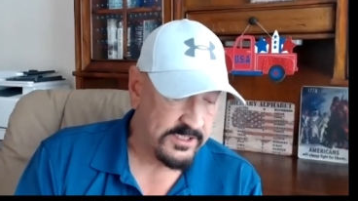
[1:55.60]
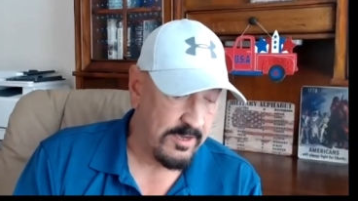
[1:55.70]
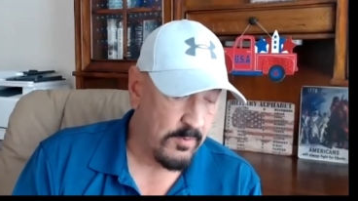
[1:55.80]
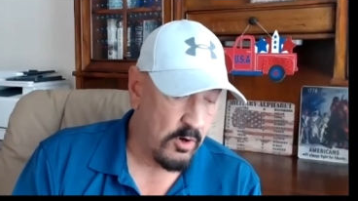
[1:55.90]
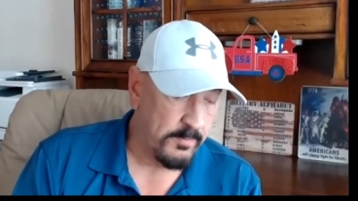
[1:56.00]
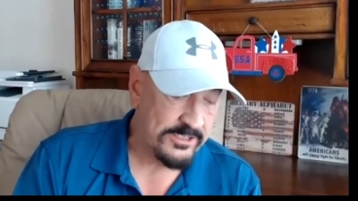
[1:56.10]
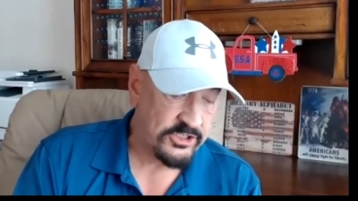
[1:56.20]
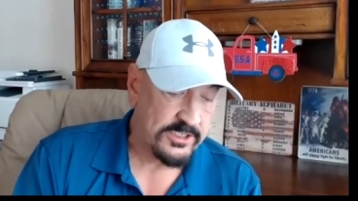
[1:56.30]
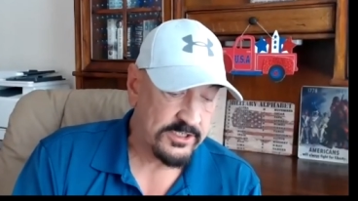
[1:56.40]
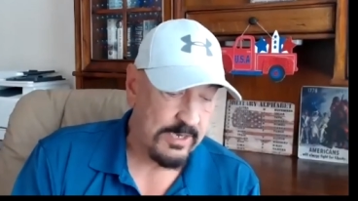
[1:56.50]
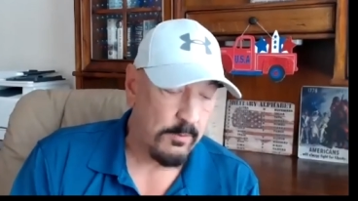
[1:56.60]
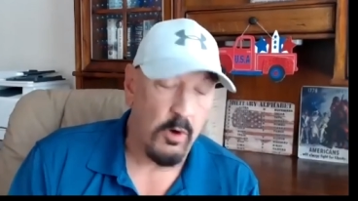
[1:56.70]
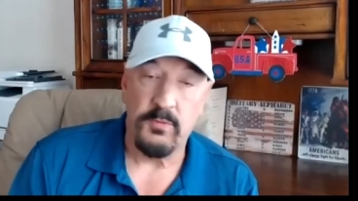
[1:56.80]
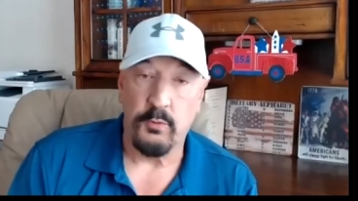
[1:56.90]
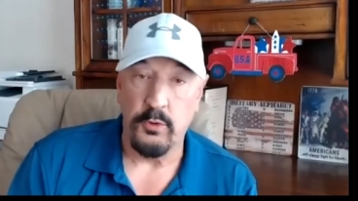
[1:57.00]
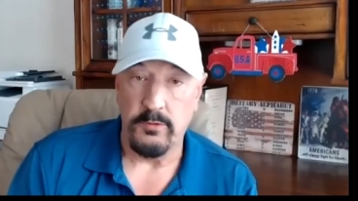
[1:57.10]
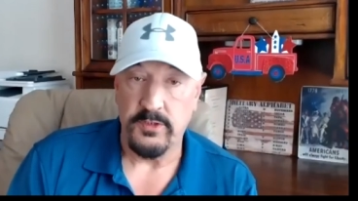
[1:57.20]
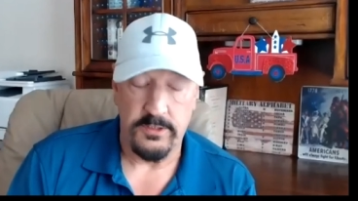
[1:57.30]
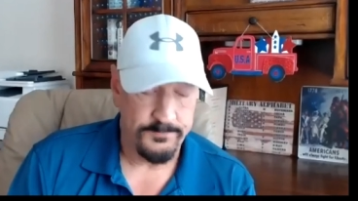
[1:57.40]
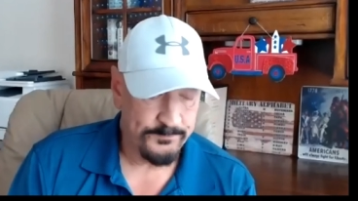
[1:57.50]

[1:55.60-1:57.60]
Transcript: come home, that chicken's come home to roost.